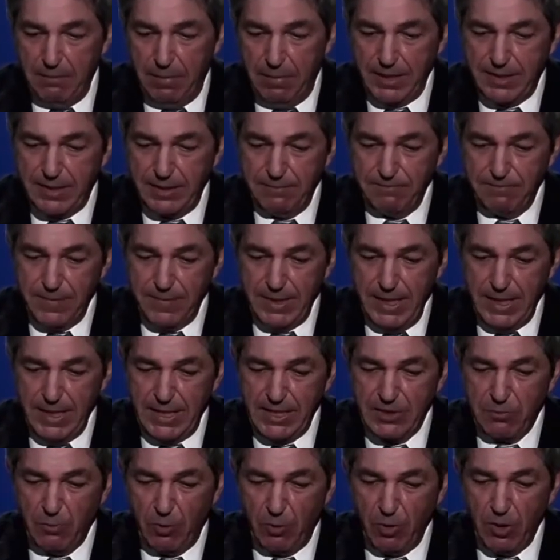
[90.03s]
But
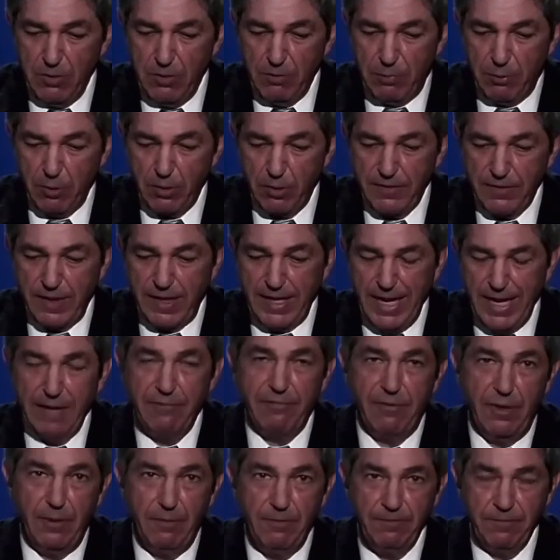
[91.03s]
it is more important than
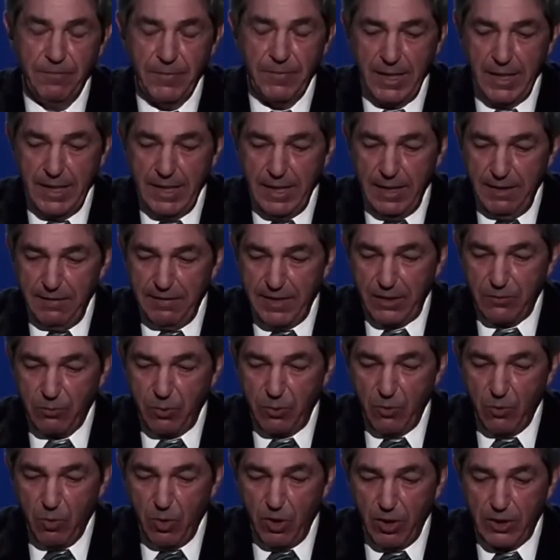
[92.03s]
ever
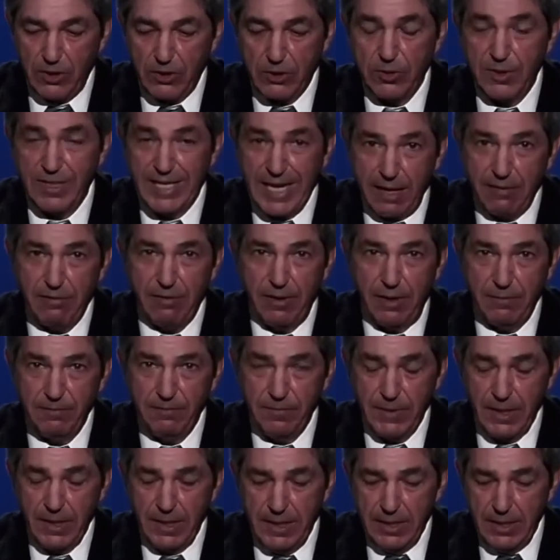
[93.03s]
that we work together
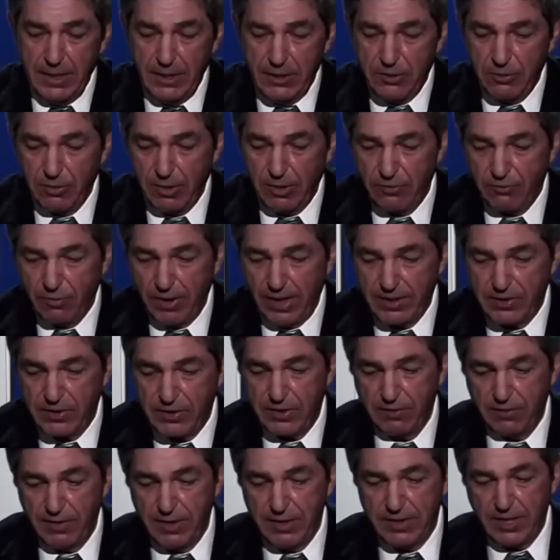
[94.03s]
to
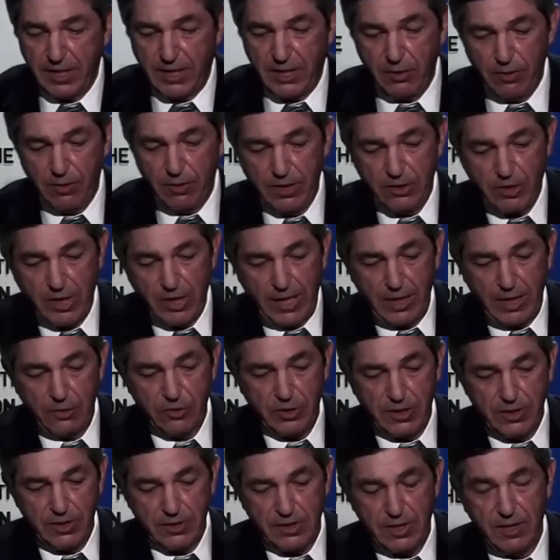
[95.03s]
address these security
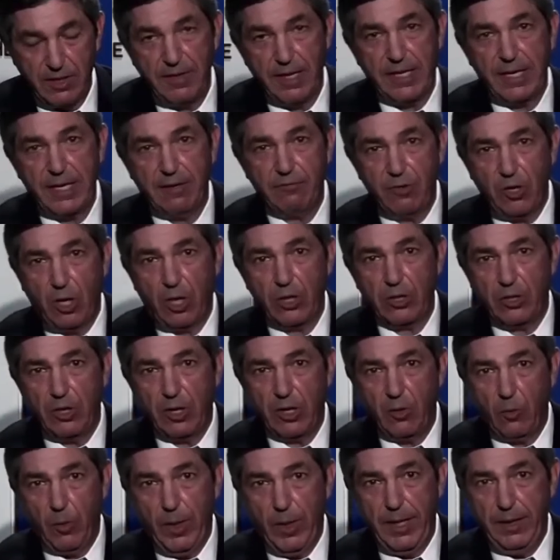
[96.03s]
challenges that have not
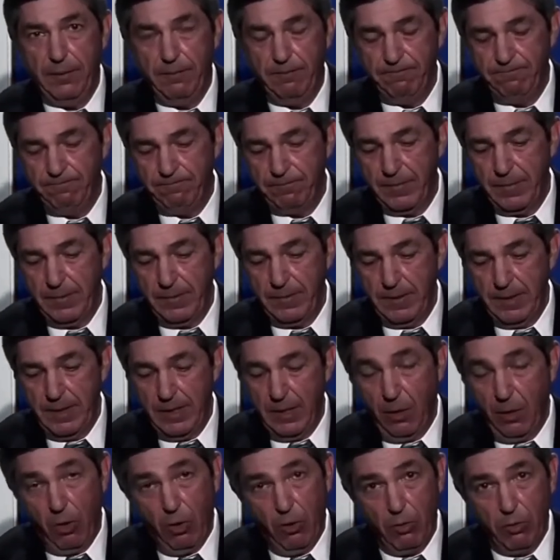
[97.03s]
gone away,
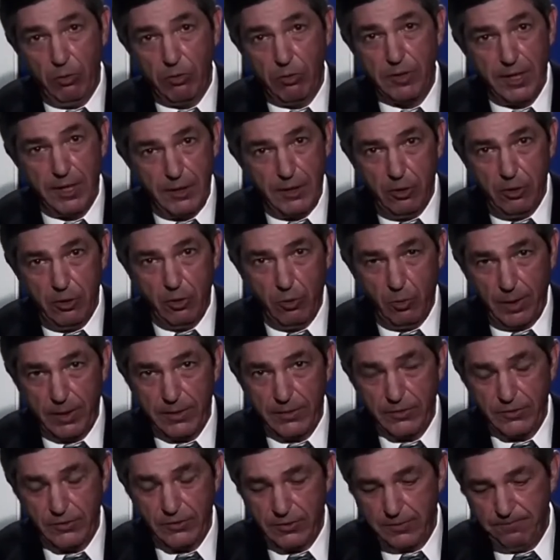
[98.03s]
old and new
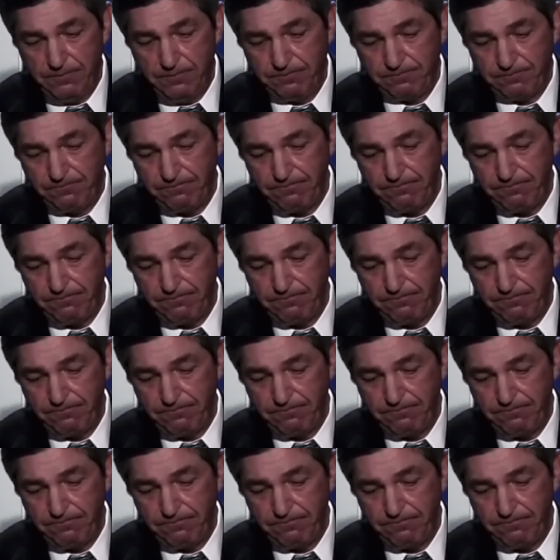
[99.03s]
ones.